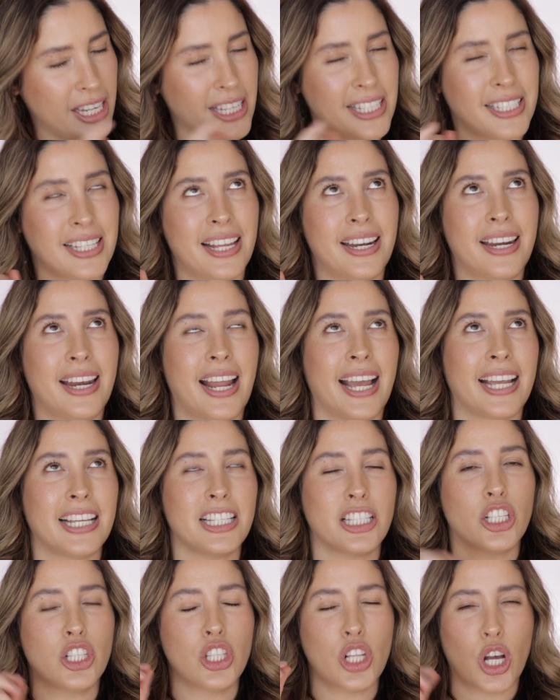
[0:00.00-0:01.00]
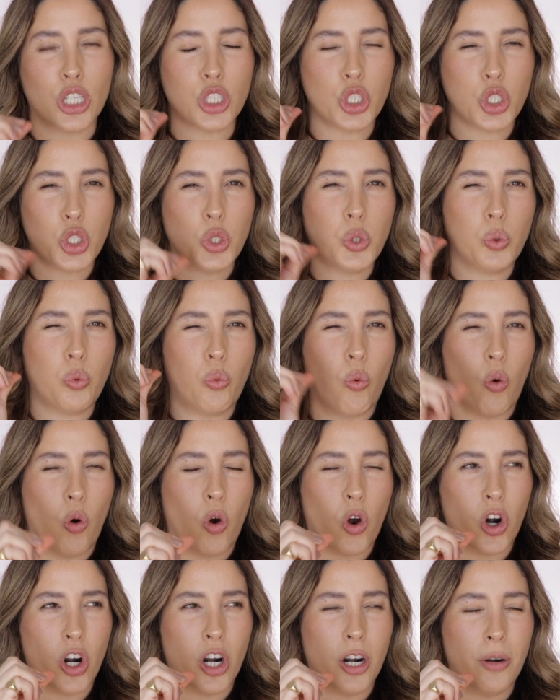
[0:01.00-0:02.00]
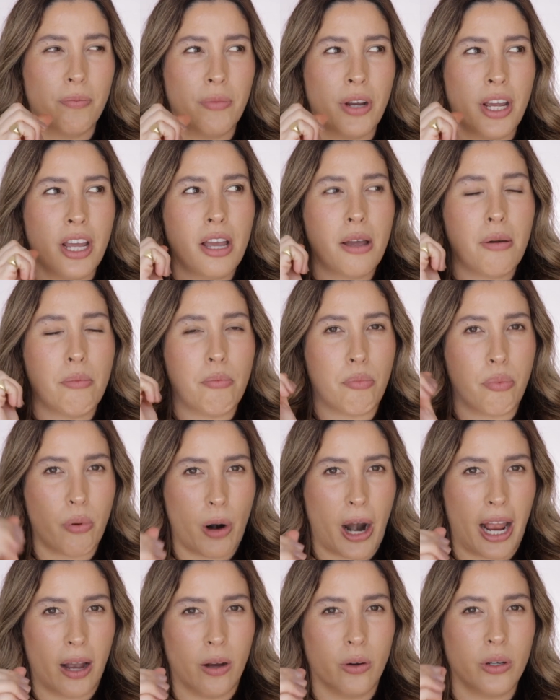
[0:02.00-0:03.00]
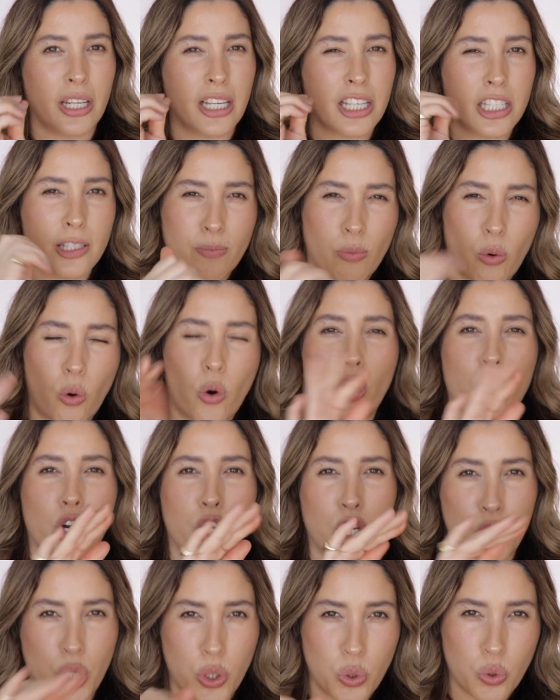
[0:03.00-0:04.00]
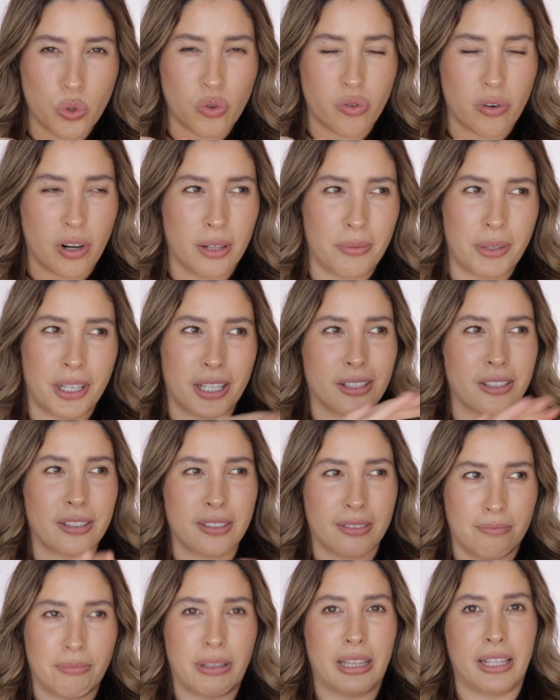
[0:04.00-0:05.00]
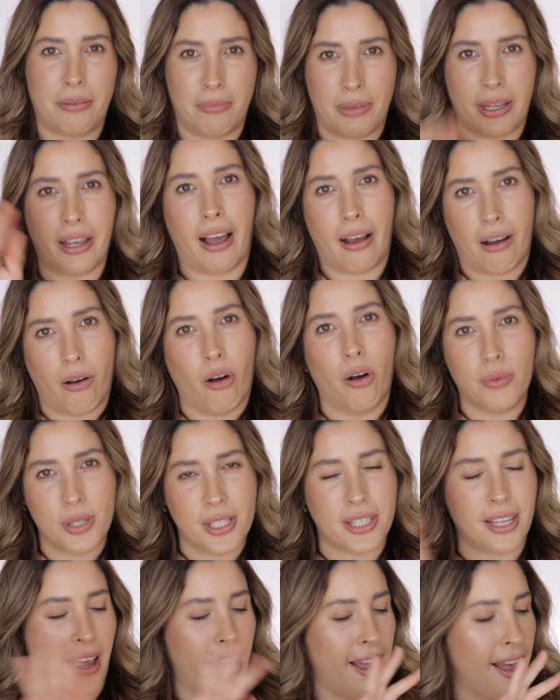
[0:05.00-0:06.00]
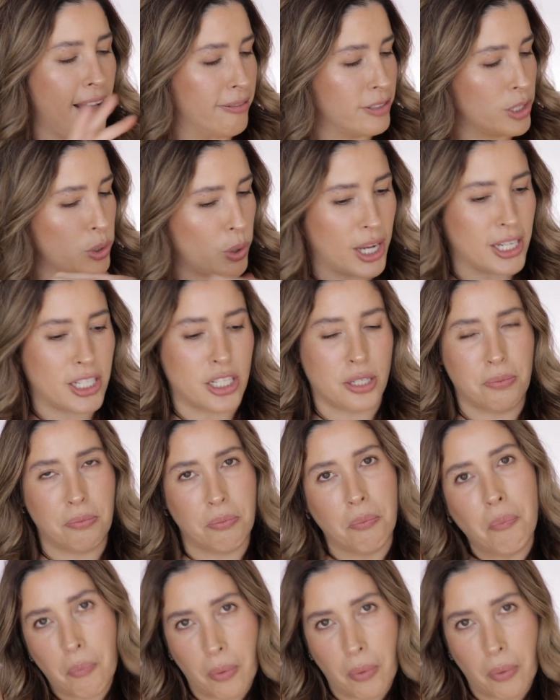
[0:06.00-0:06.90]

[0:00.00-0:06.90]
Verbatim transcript: is a nice not too warm brown it's more neutral because believe me obviously I have swatched